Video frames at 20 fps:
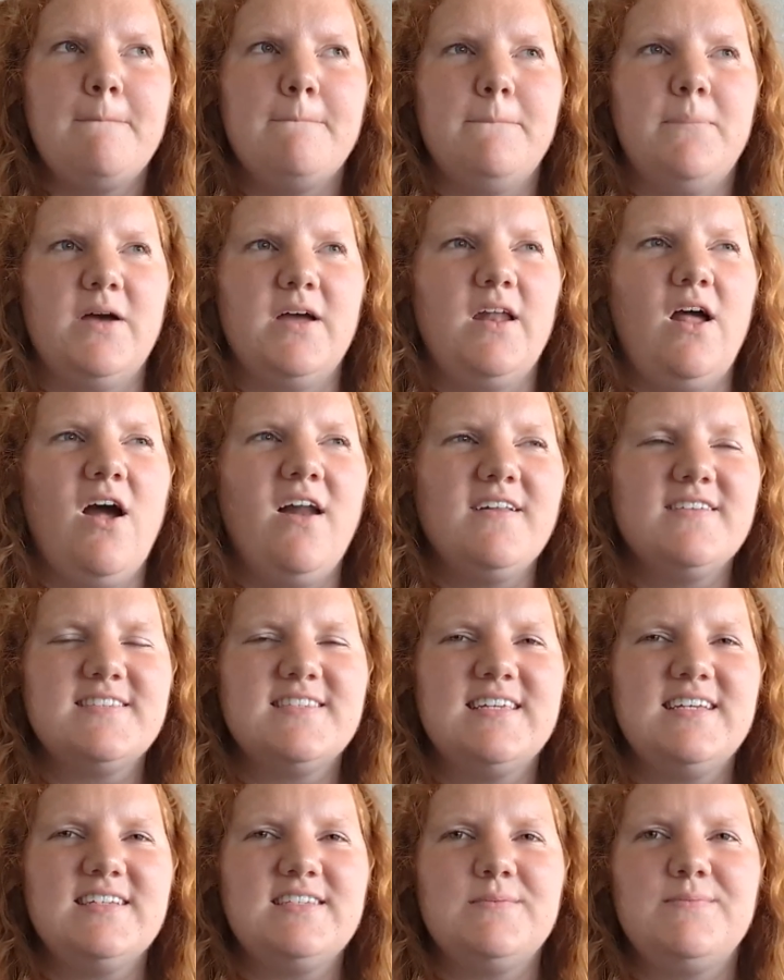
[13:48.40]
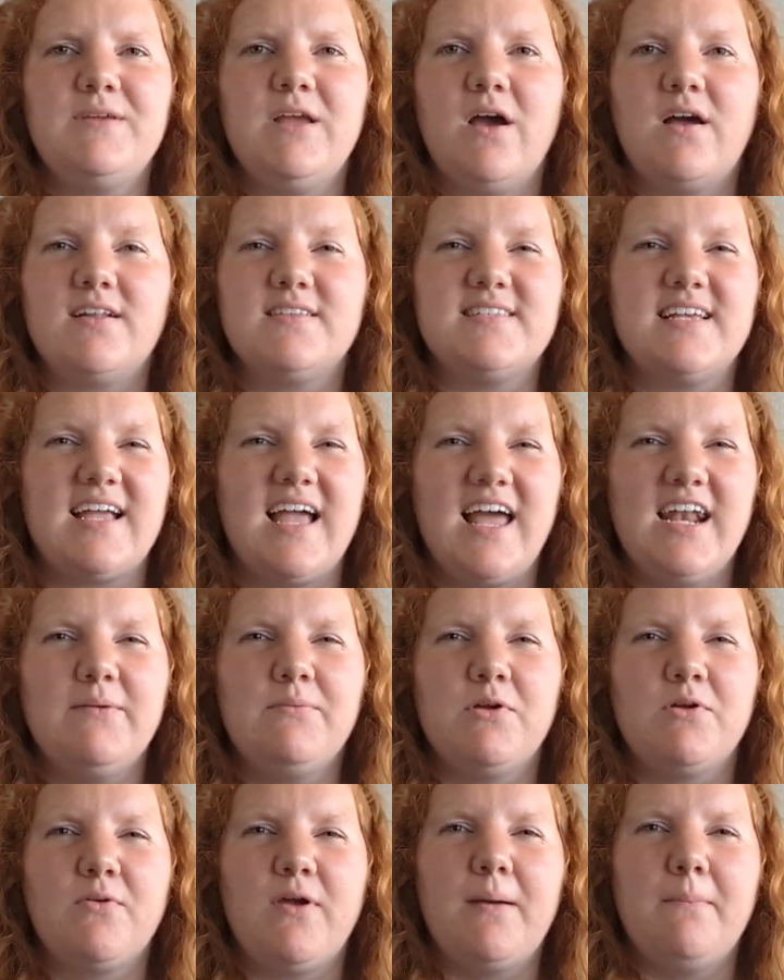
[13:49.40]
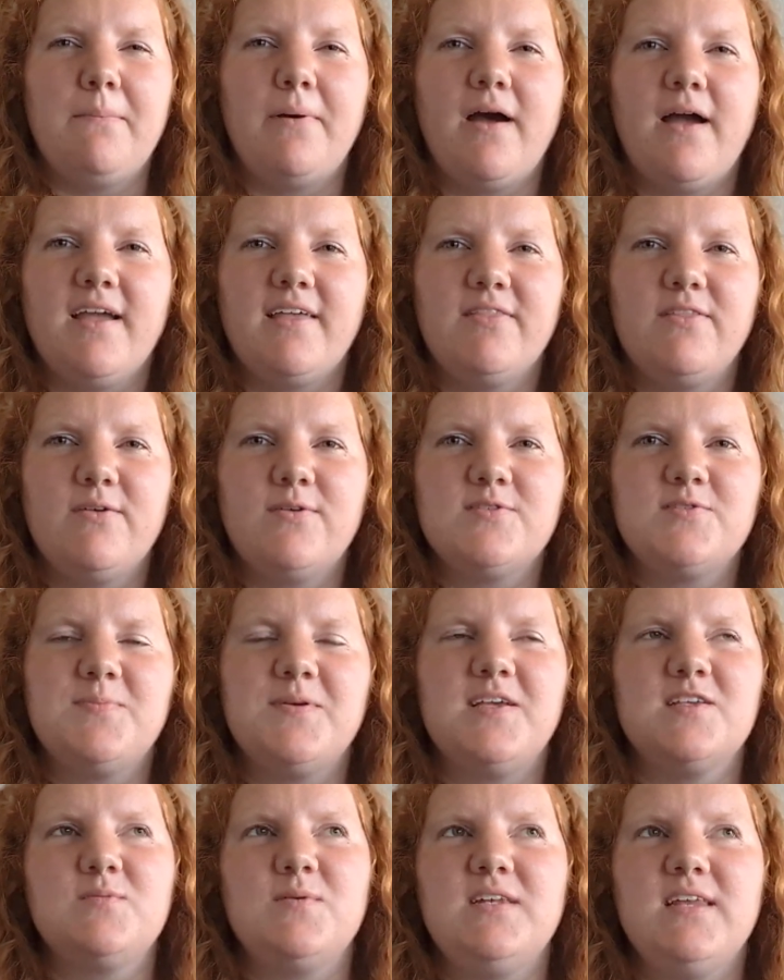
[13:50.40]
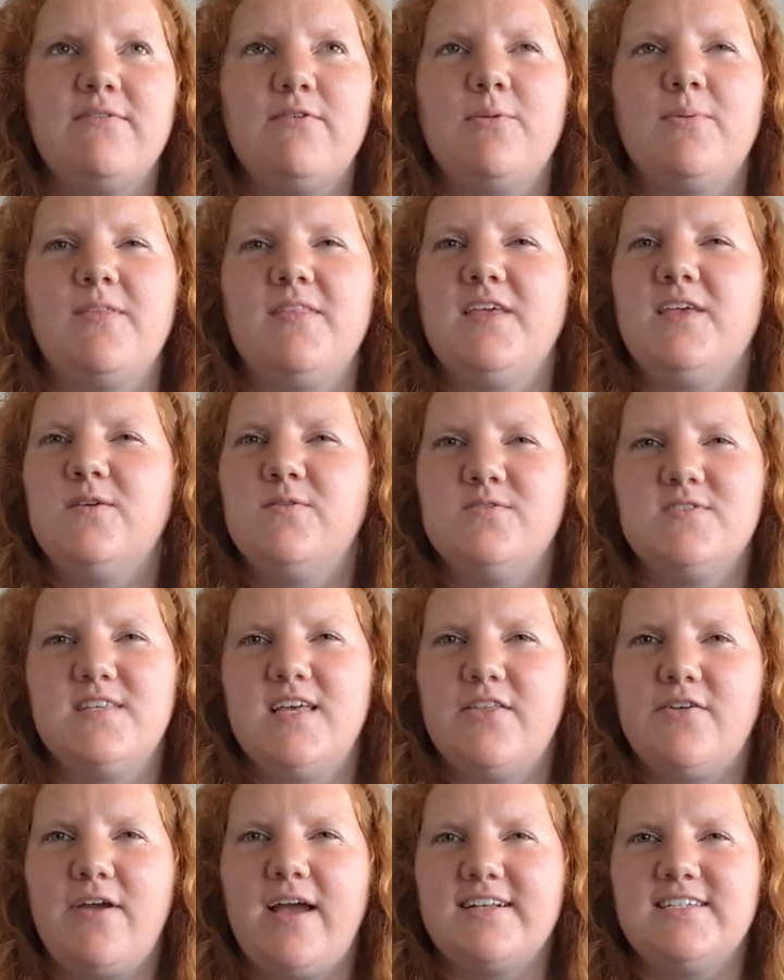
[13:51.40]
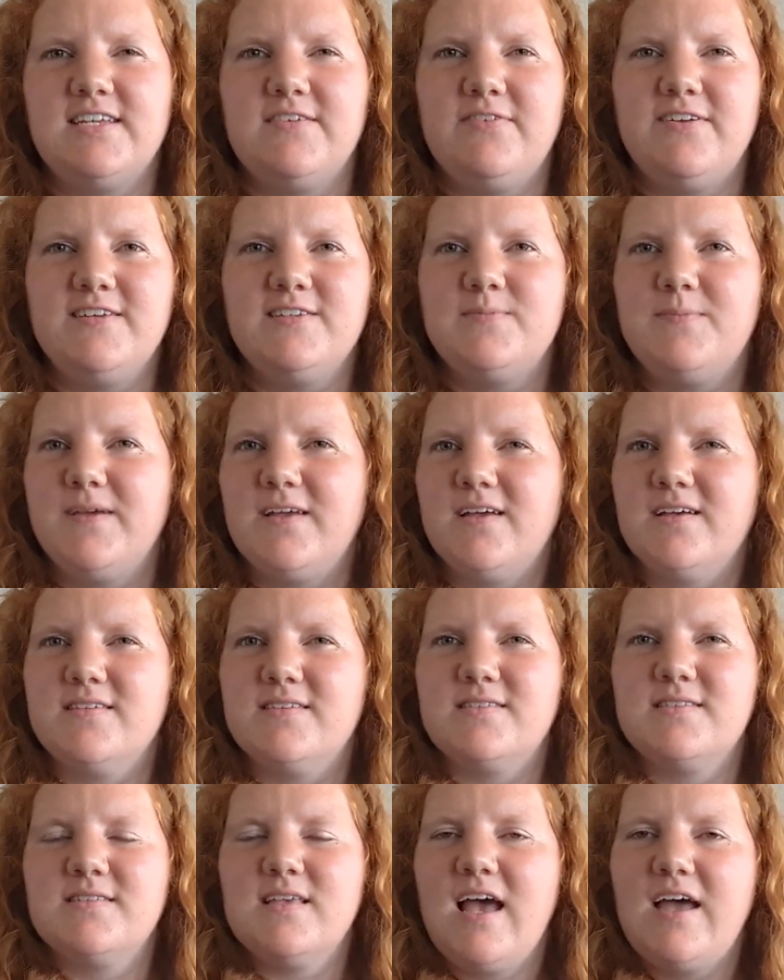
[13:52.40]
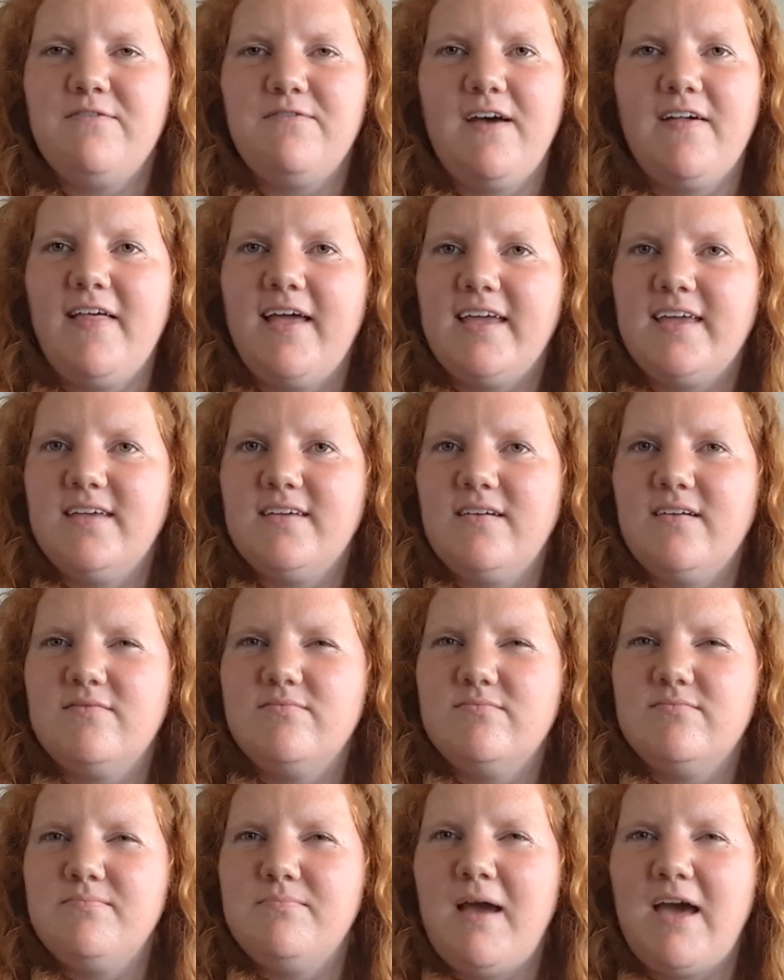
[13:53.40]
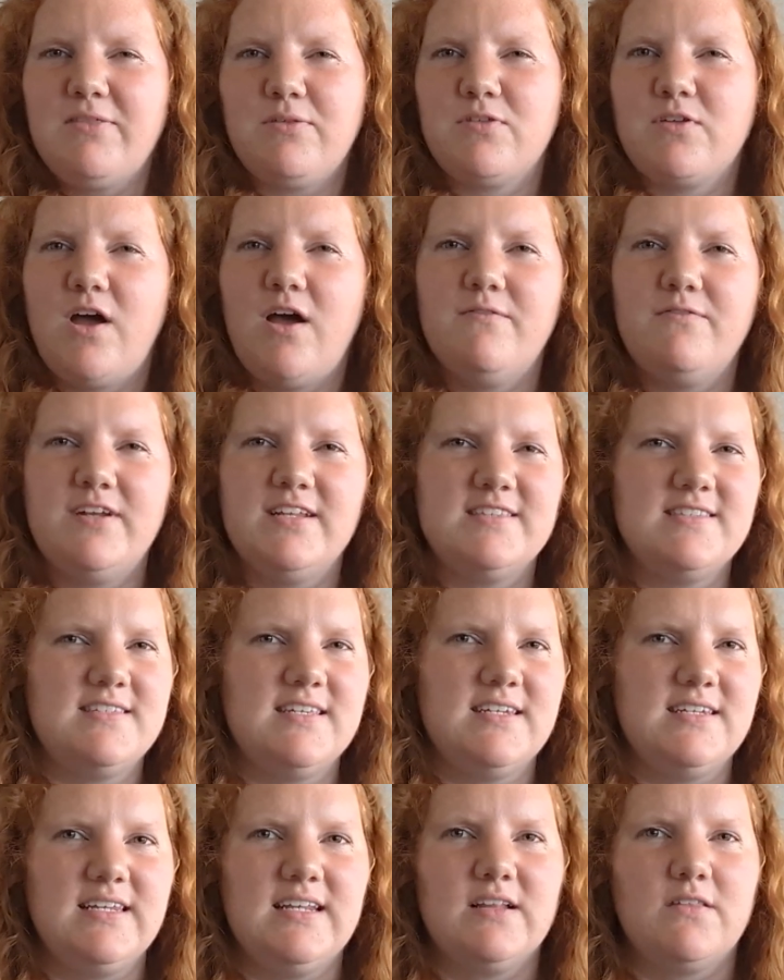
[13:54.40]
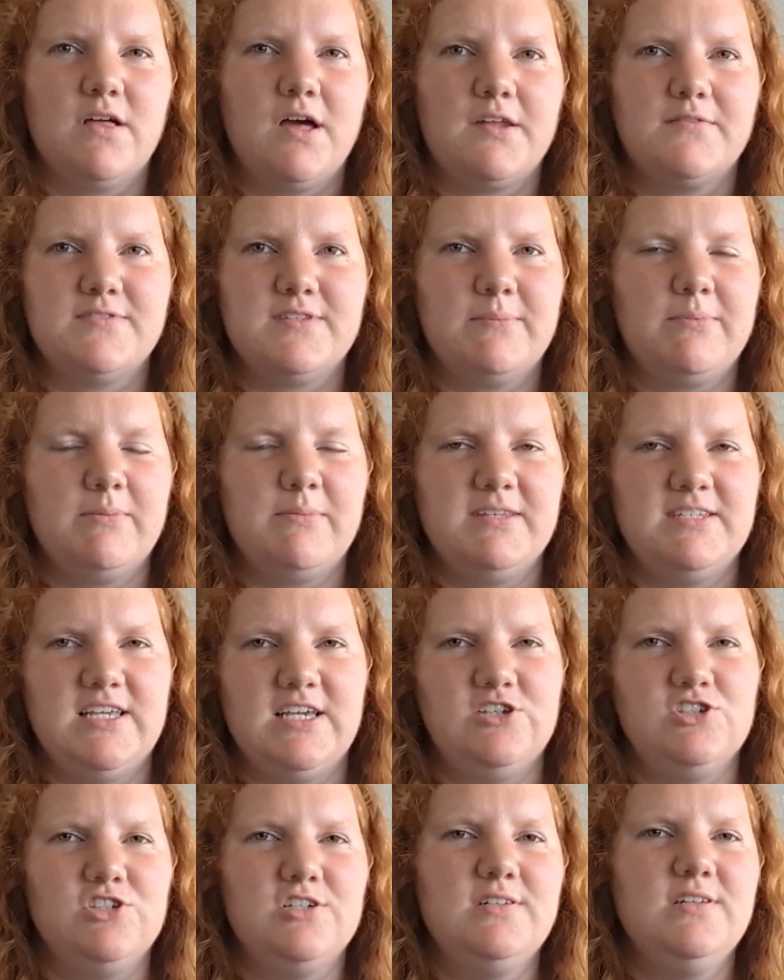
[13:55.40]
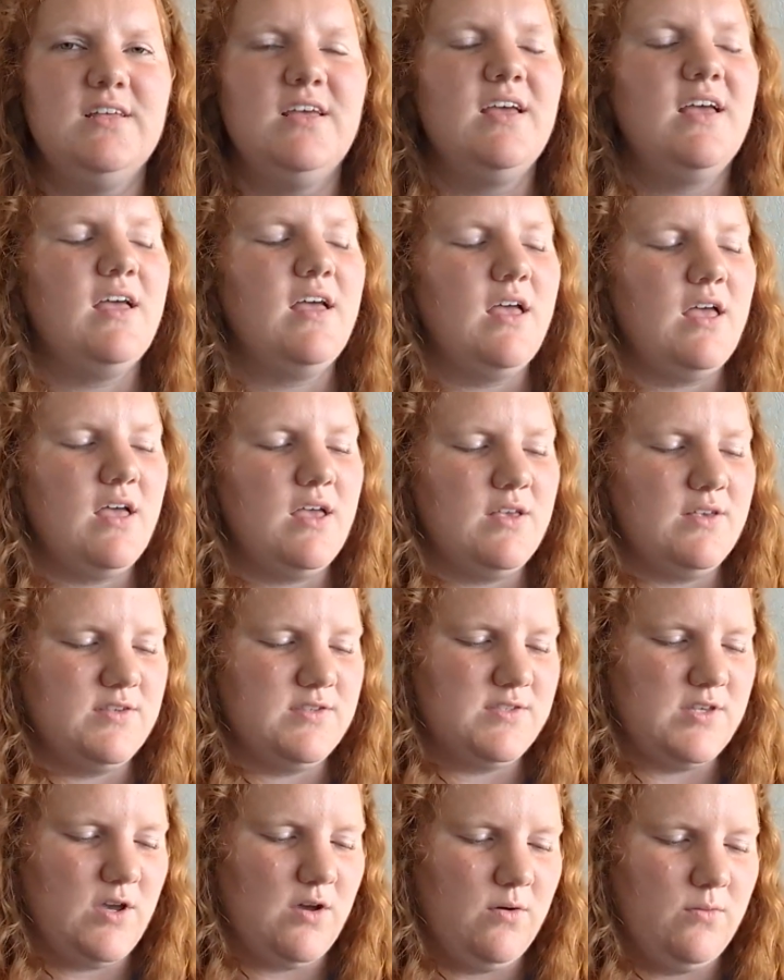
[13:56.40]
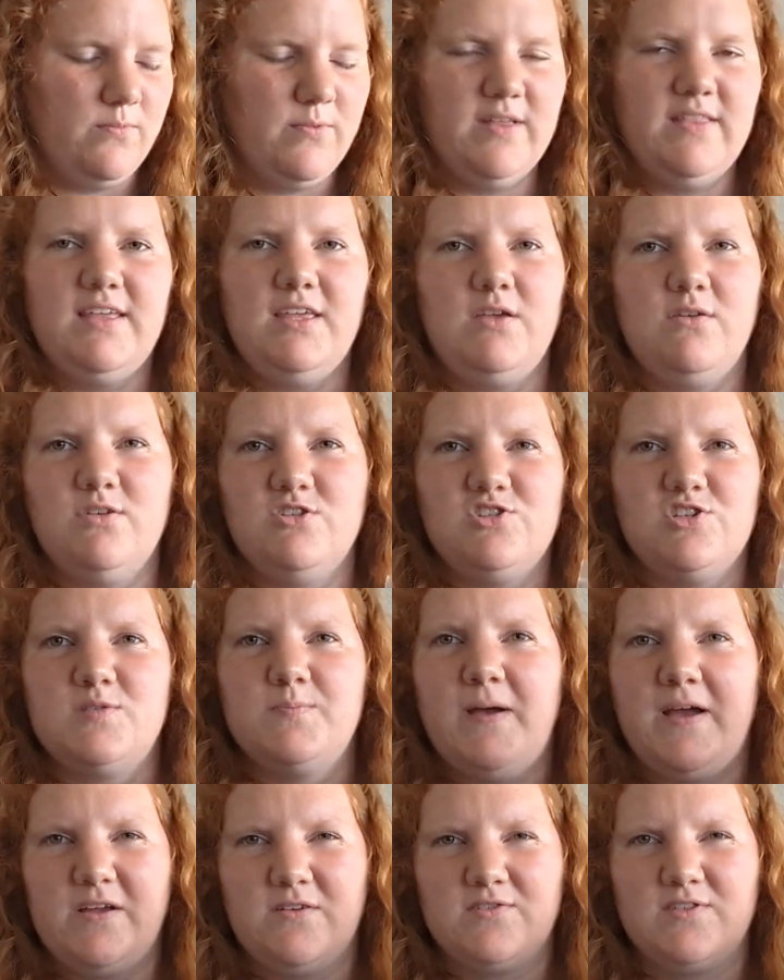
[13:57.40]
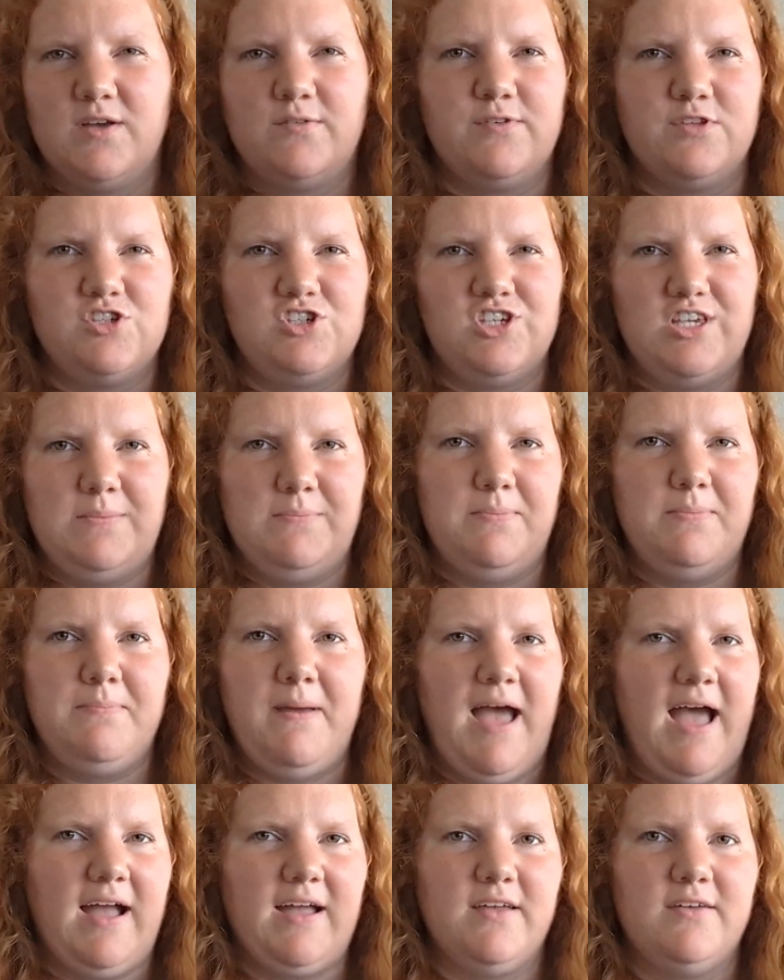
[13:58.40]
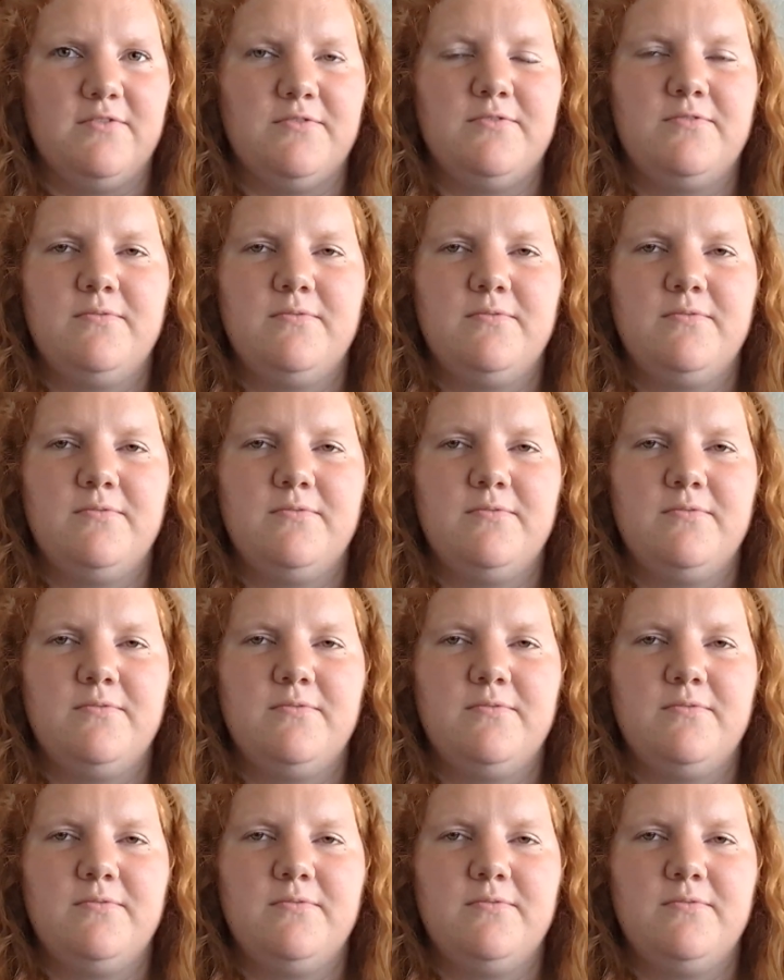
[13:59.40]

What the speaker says: But honestly, to be honest, I kind of regret buying those because we never really used the other activities because I felt like Math with Confidence didn't need a lot of supplementation. So really you could just buy yourself a cheap pack of